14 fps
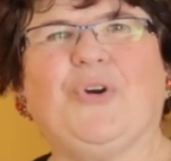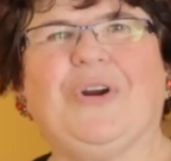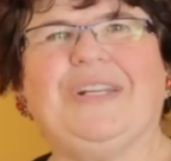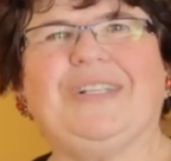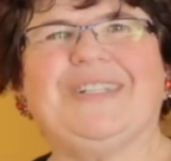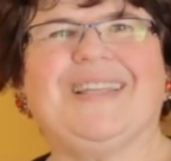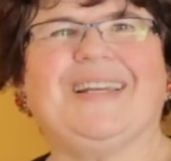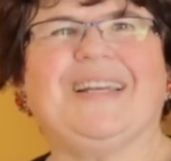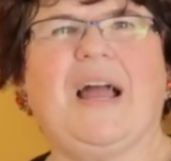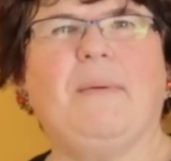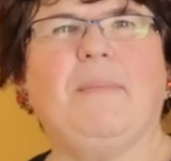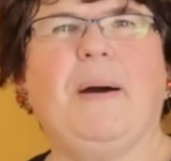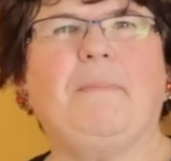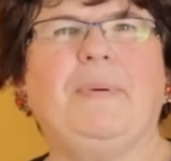of courage
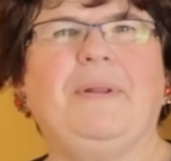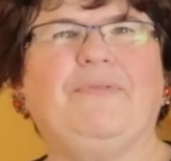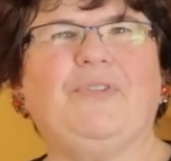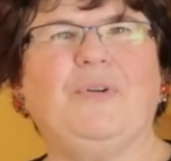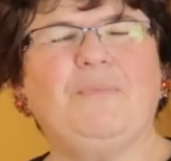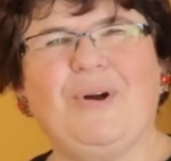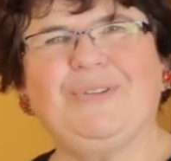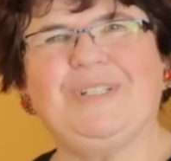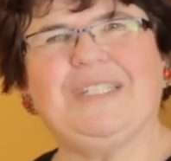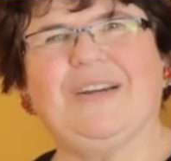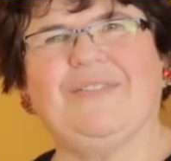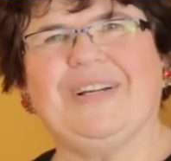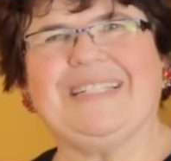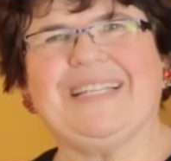that come up, but for
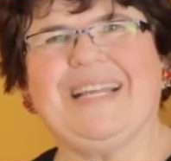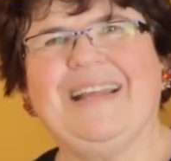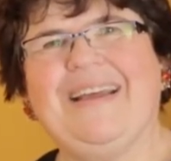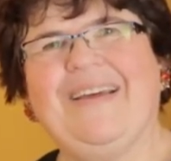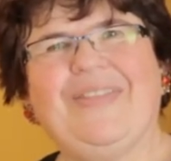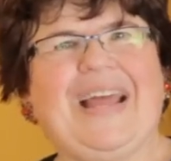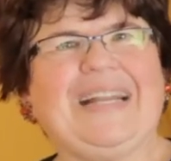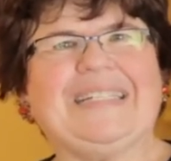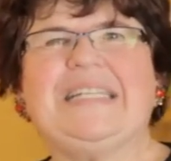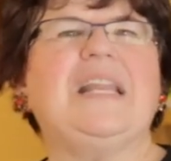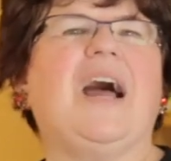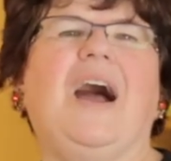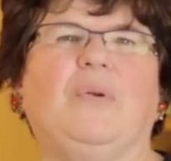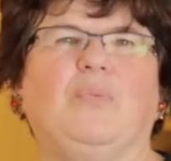most of us,
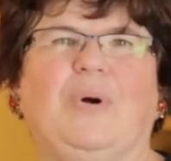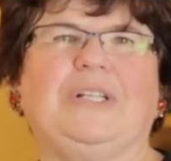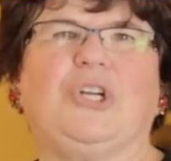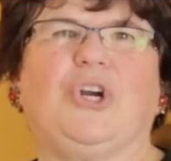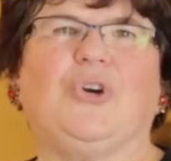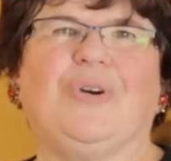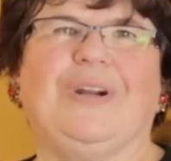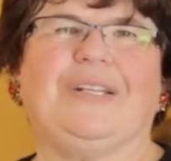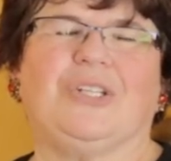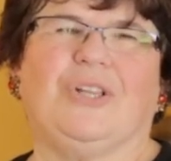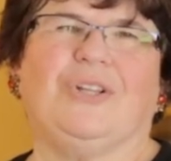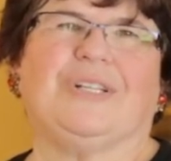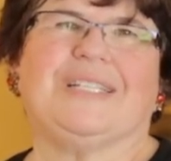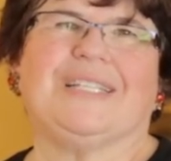that's not what
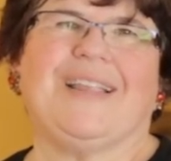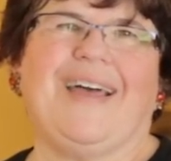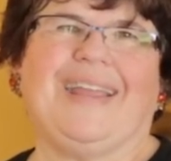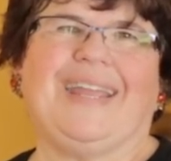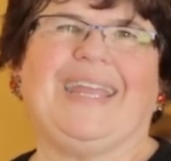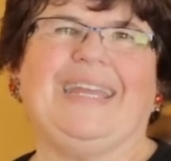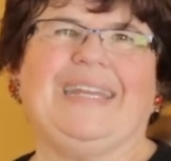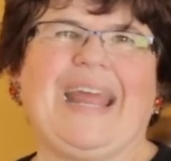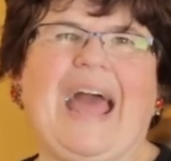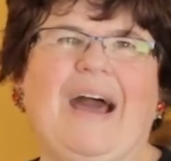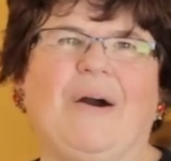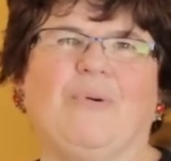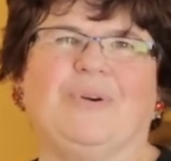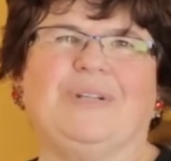courage looks like
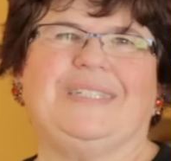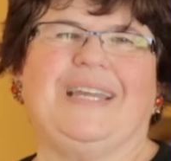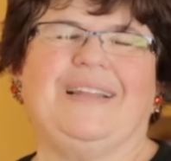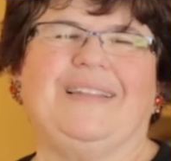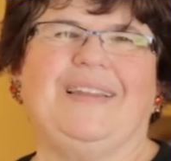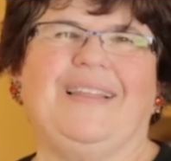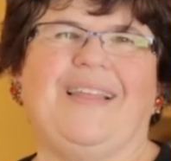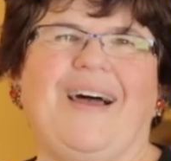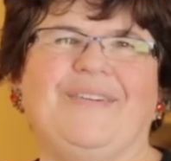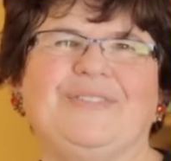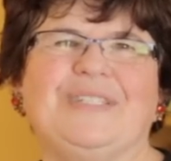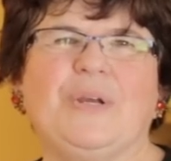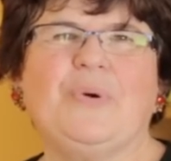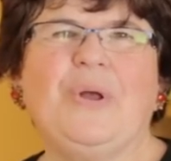in our daily
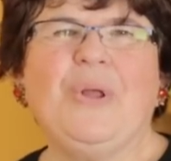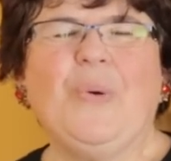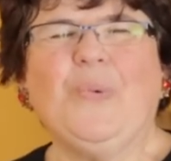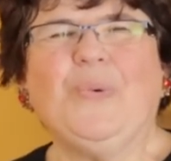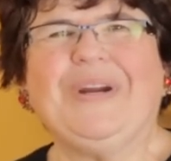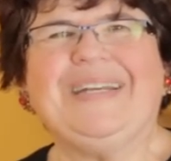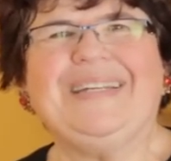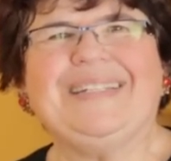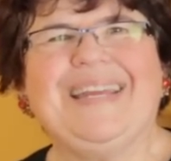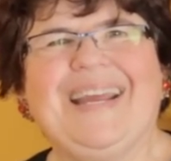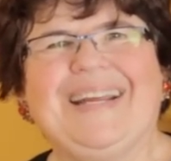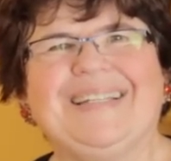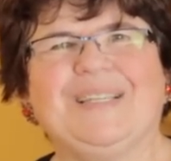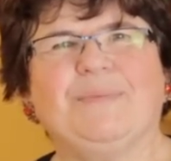lives. So we're
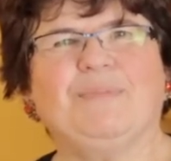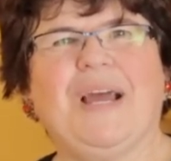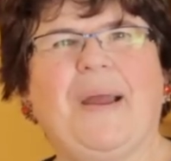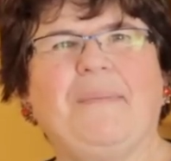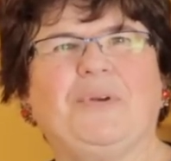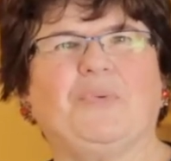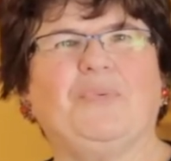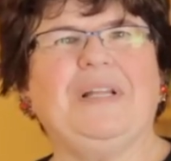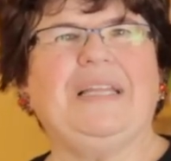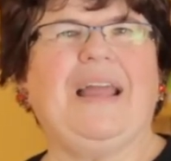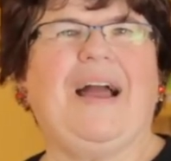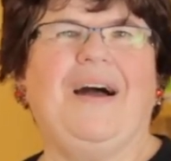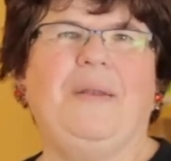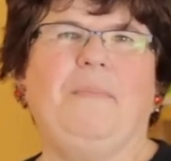going to take some time
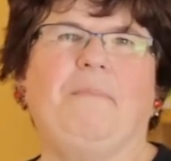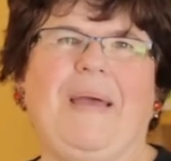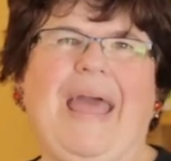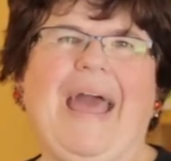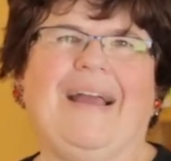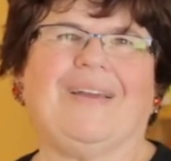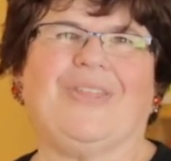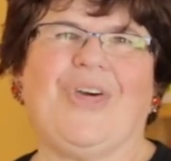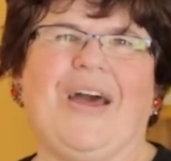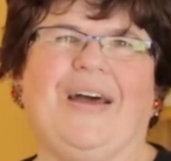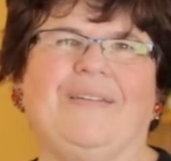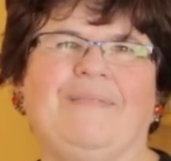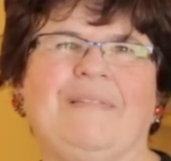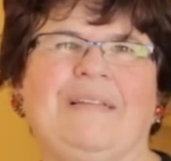to really
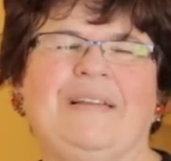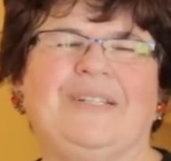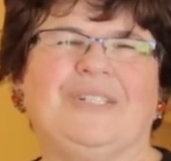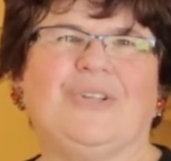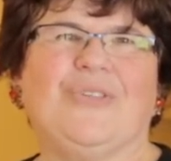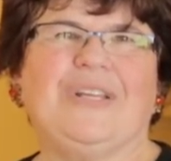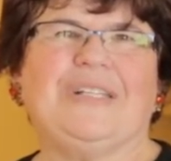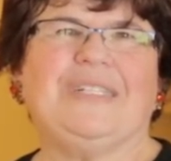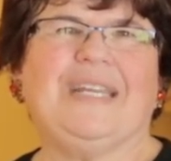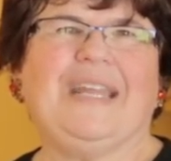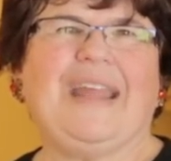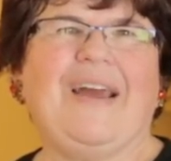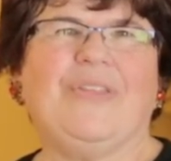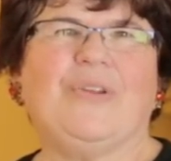unpack that, so
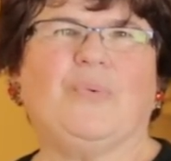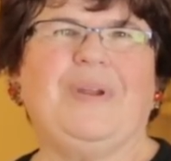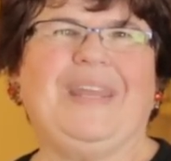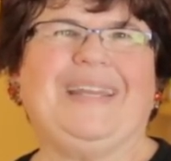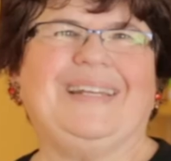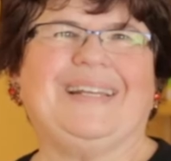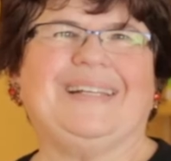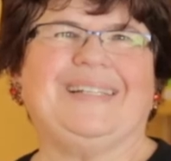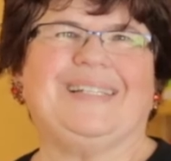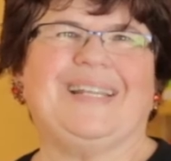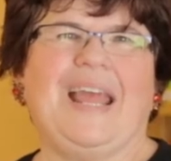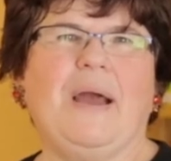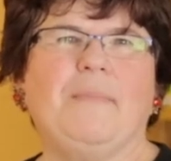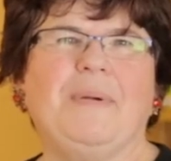that together we can
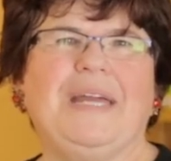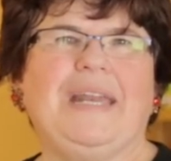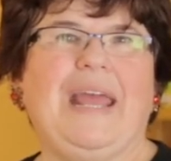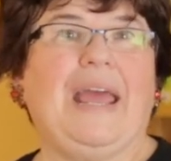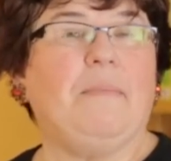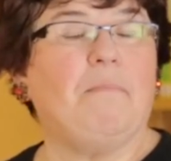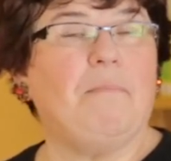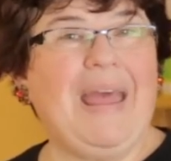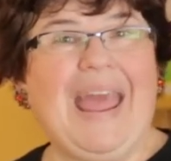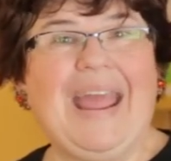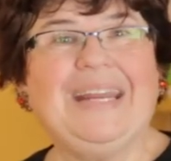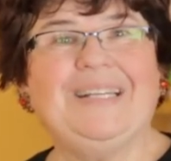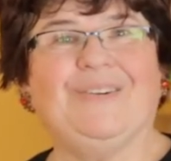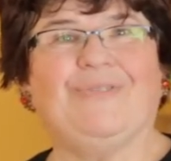examine
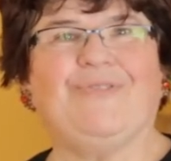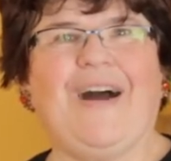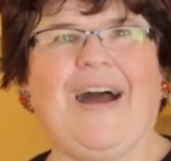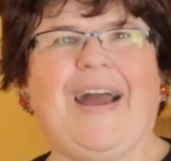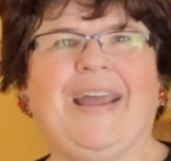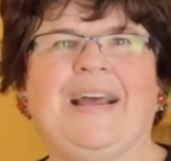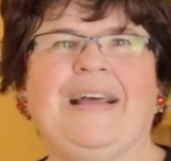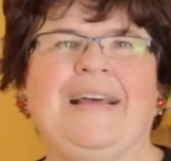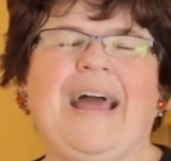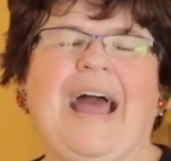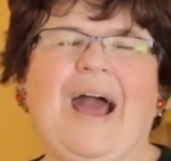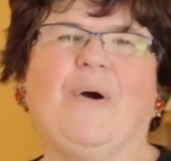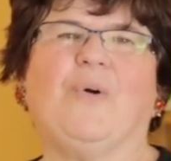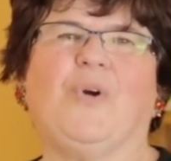and magnify
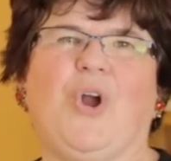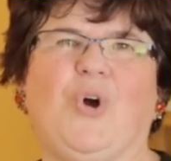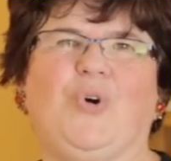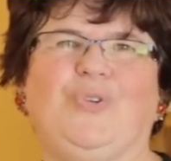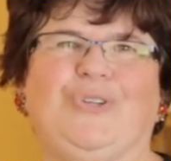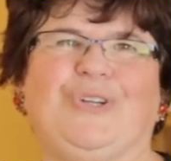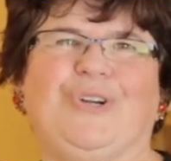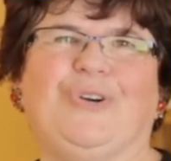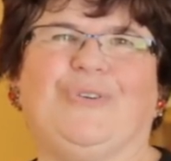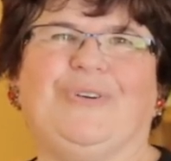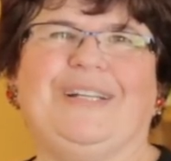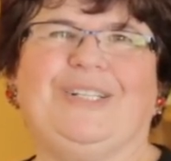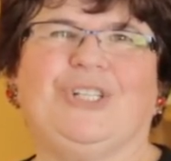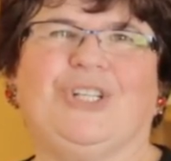our
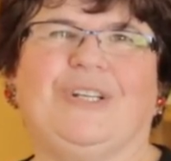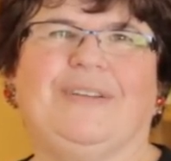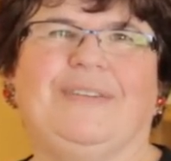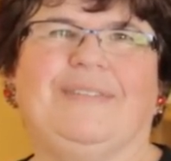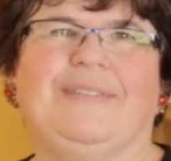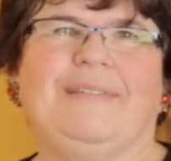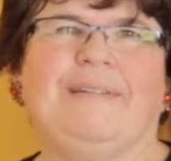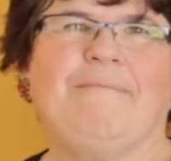own courage.